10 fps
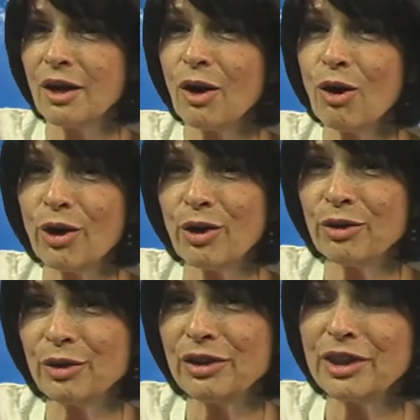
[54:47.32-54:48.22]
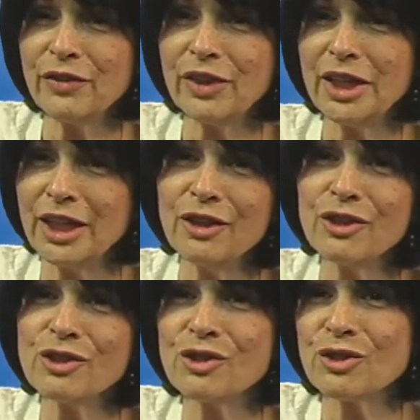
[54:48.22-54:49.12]
are living in
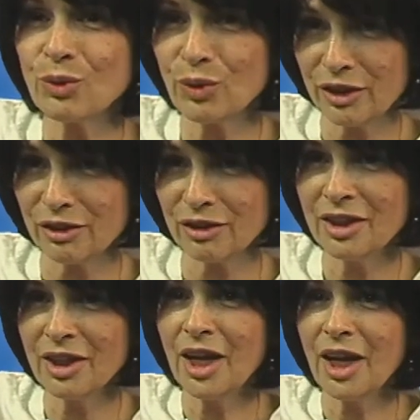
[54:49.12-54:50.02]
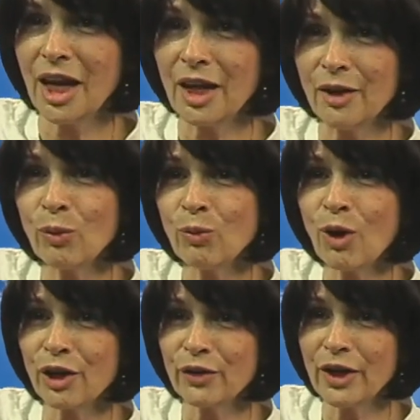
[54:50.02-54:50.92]
the soil and the
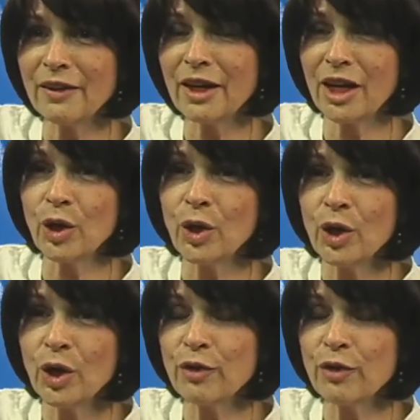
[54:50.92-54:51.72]
water and the air,